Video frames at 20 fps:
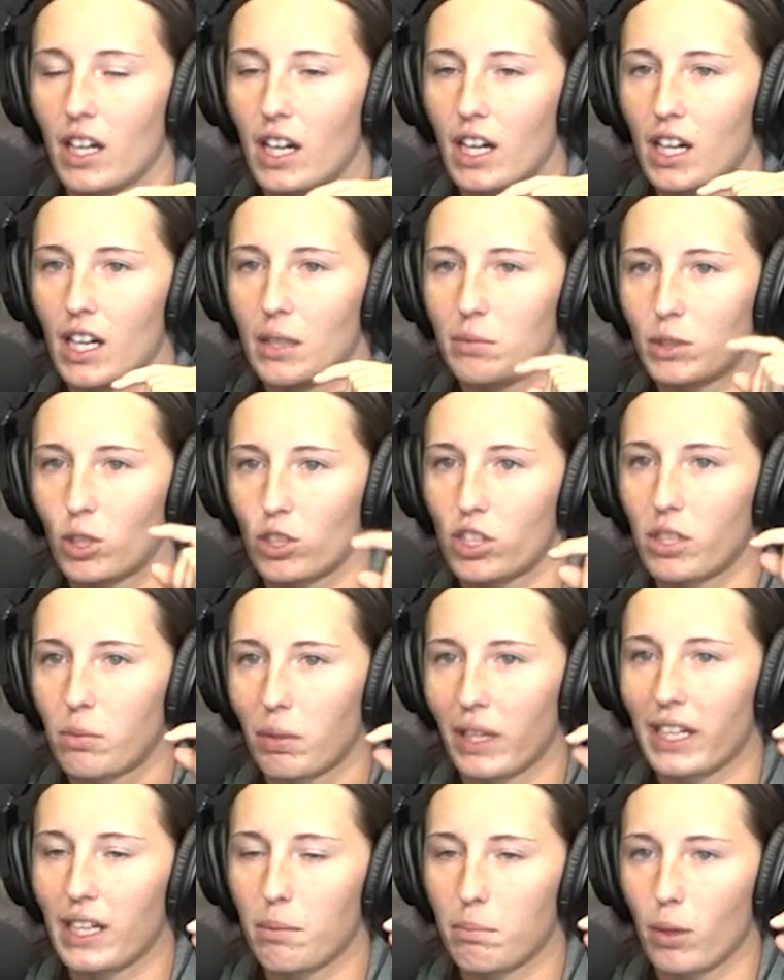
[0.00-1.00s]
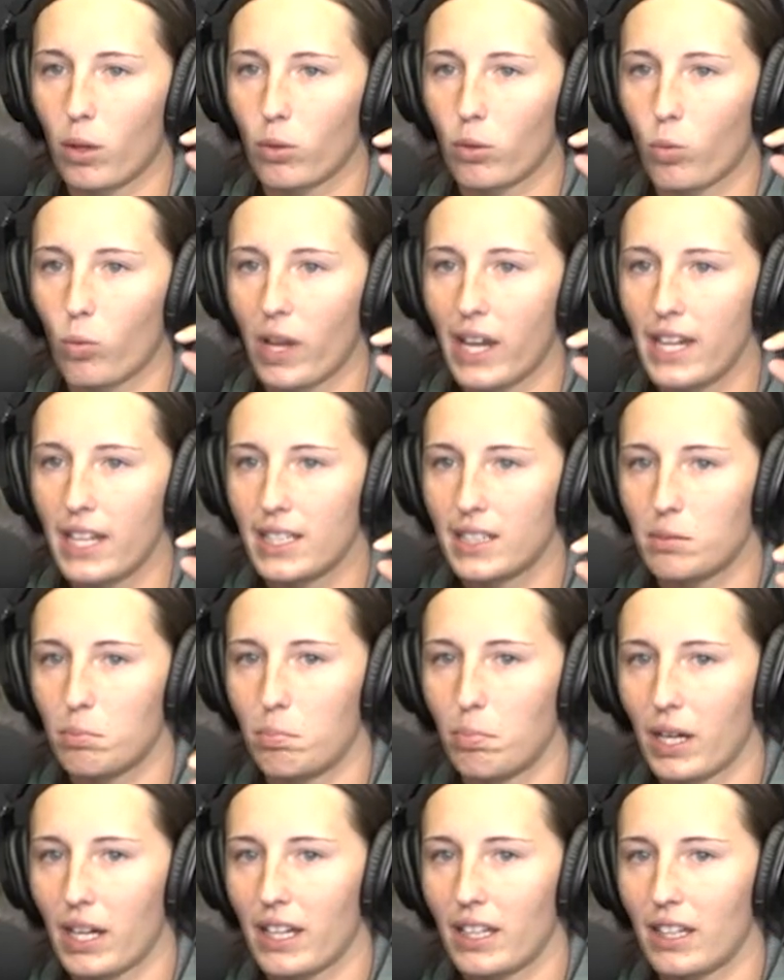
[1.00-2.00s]
So she played it both ways,
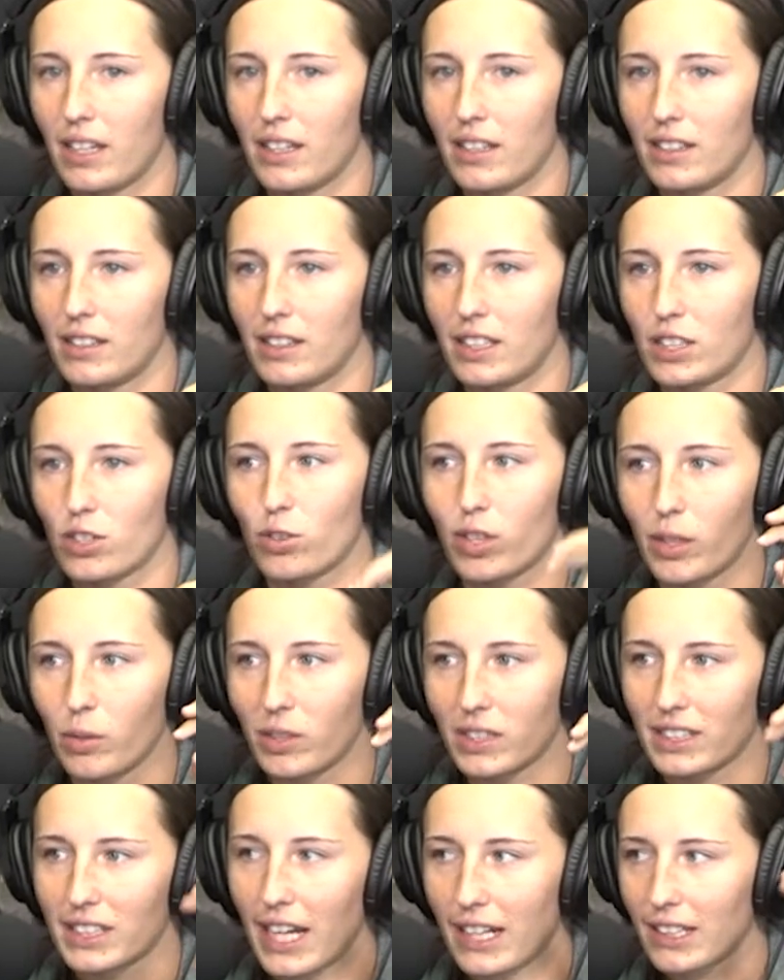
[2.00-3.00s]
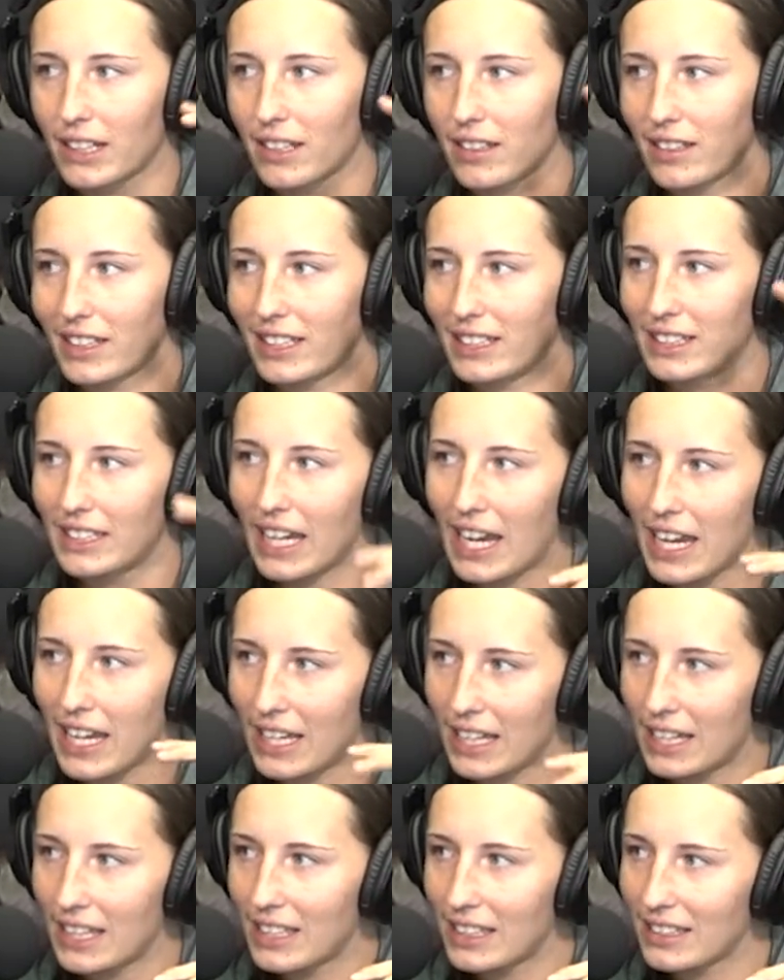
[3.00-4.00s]
but the tree was technically
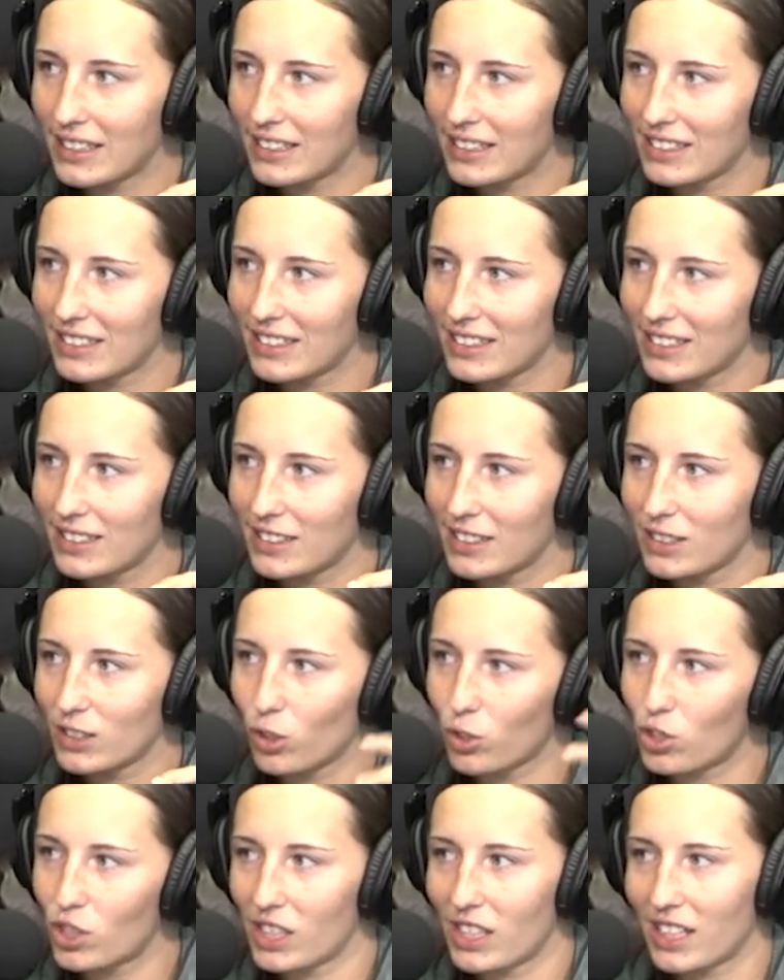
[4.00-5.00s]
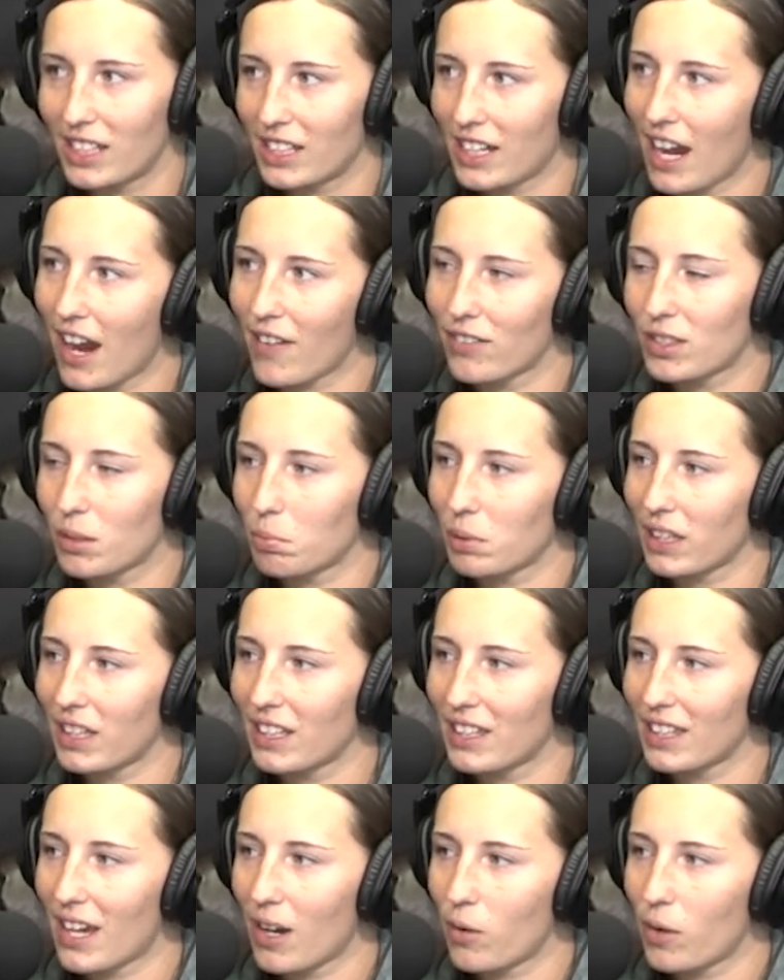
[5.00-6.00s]
dead, so she didn't have to
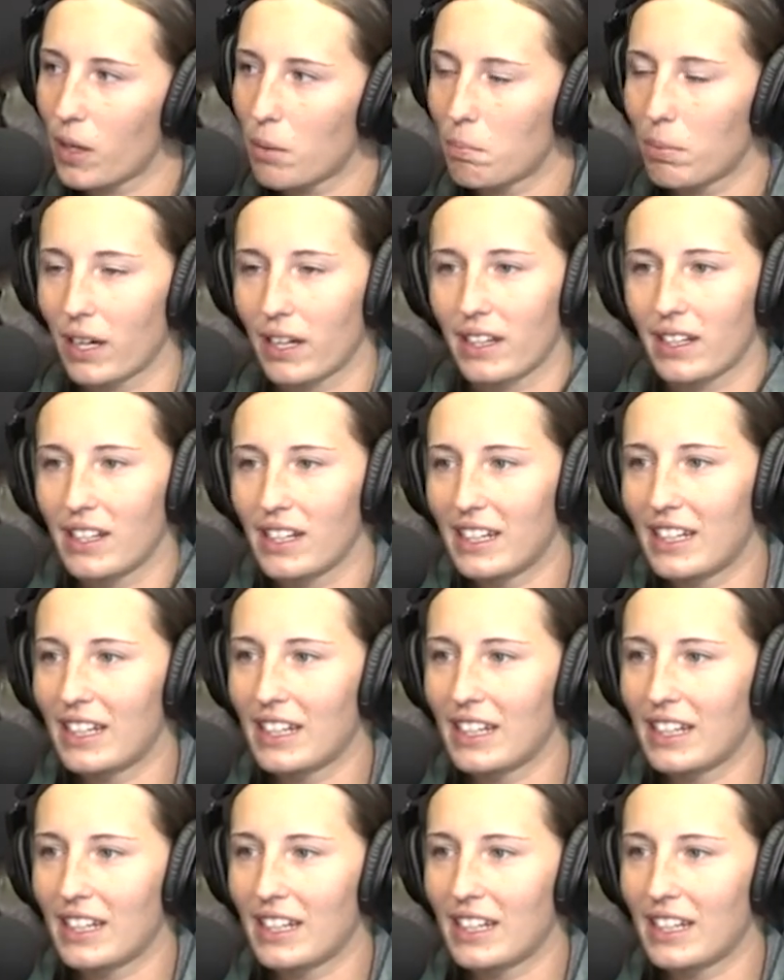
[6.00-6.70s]
play it that way. But